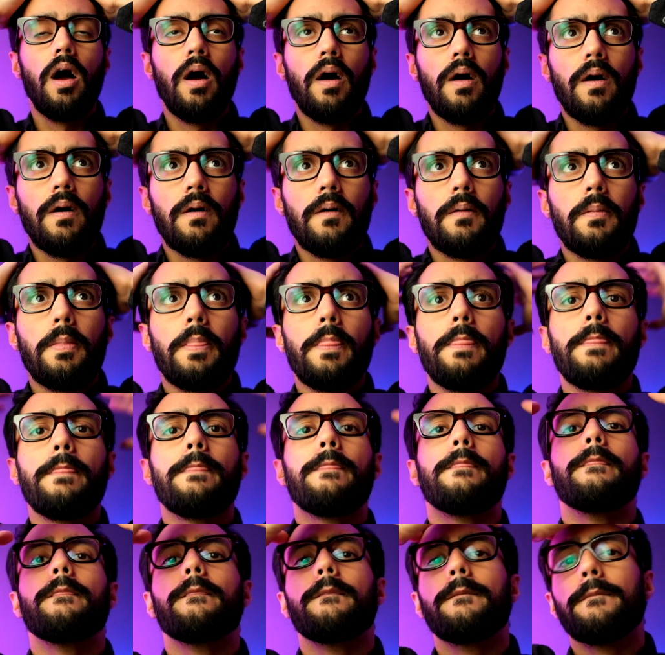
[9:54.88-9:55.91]

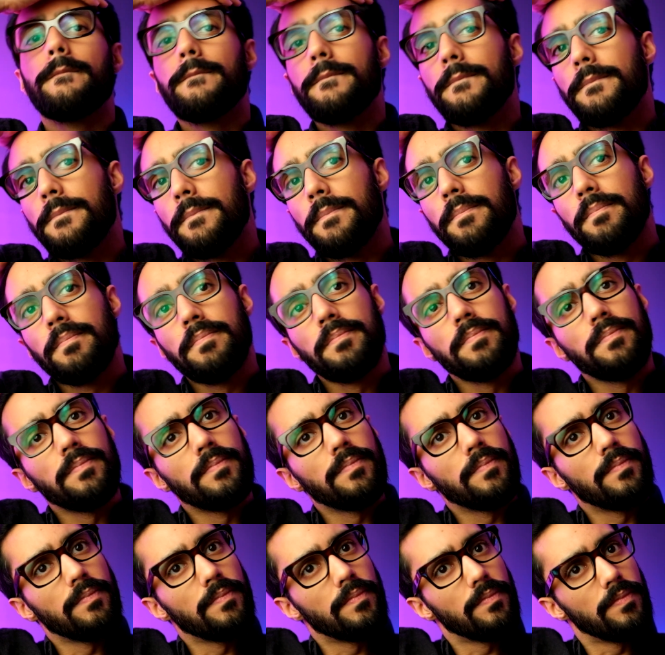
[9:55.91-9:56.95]

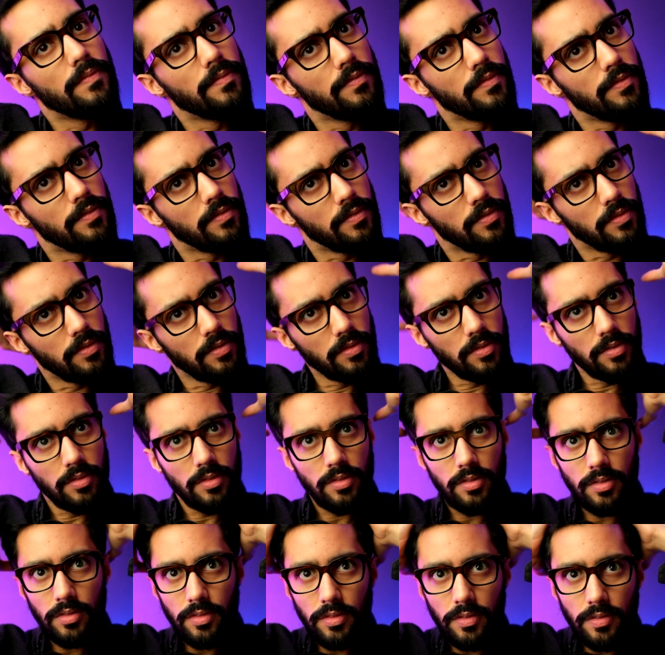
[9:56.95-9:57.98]

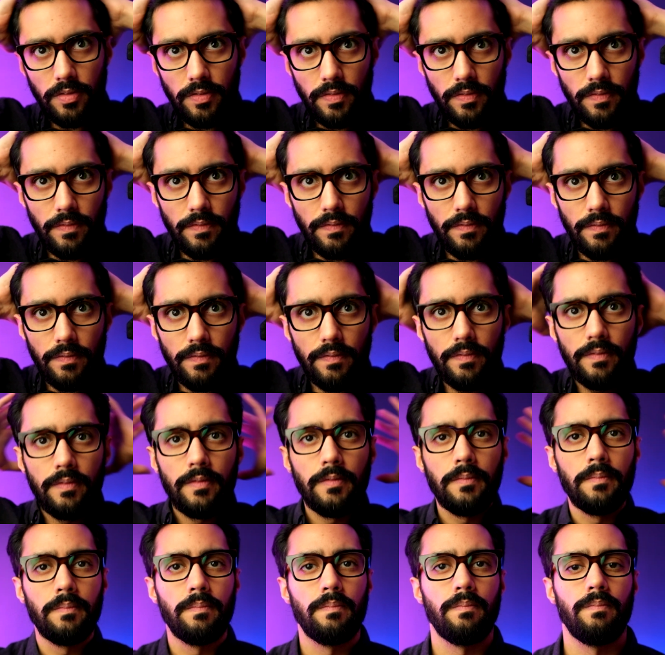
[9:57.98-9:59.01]

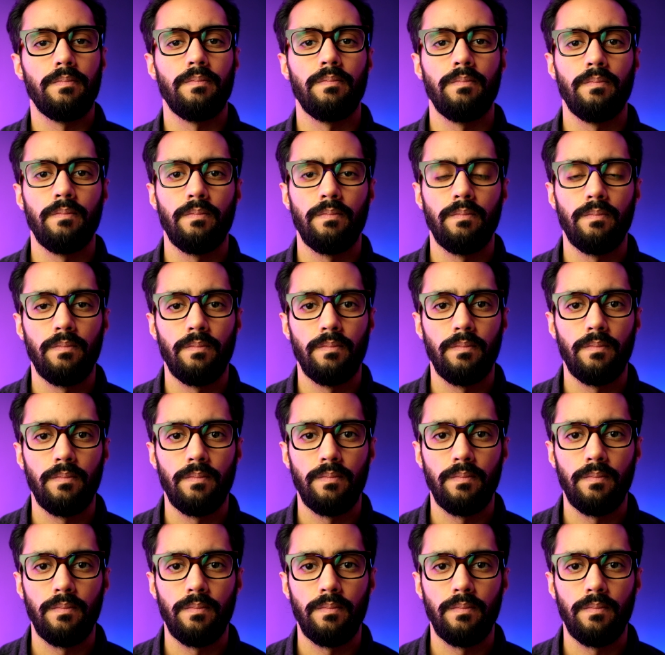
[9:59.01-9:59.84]
[no speech]